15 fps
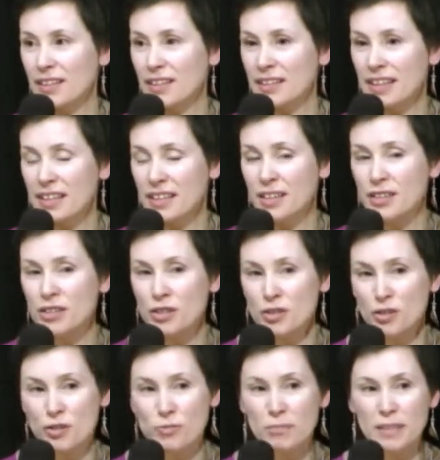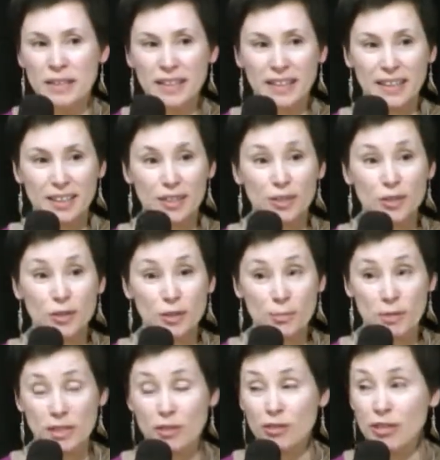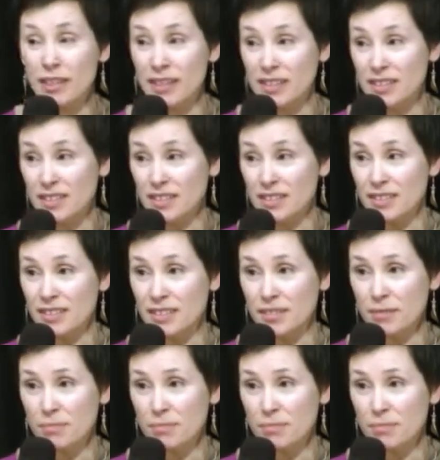that a new me could be created?